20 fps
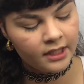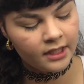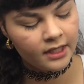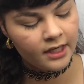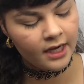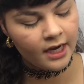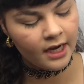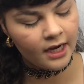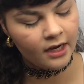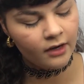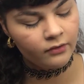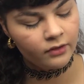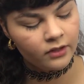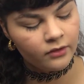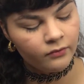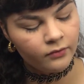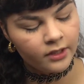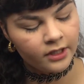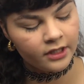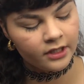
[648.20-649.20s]
now
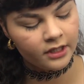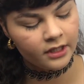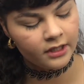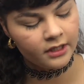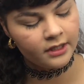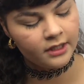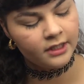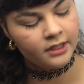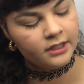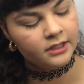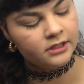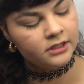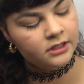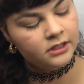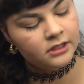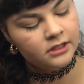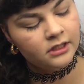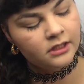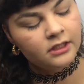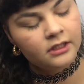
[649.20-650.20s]
with
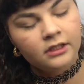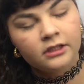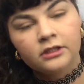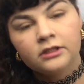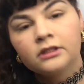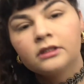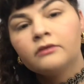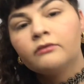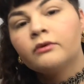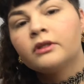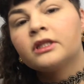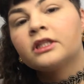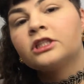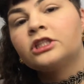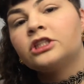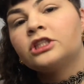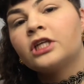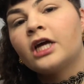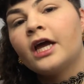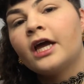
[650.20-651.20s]
this, with the
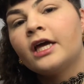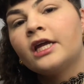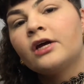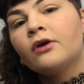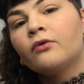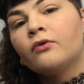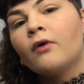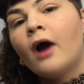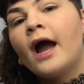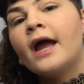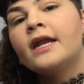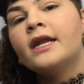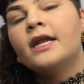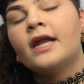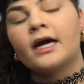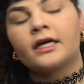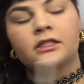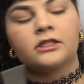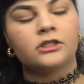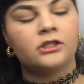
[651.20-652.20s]
shade right
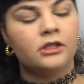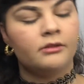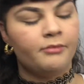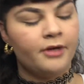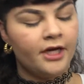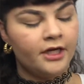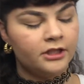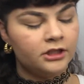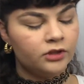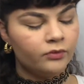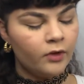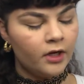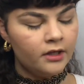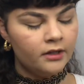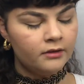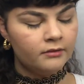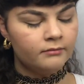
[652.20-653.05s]
next to the beige one,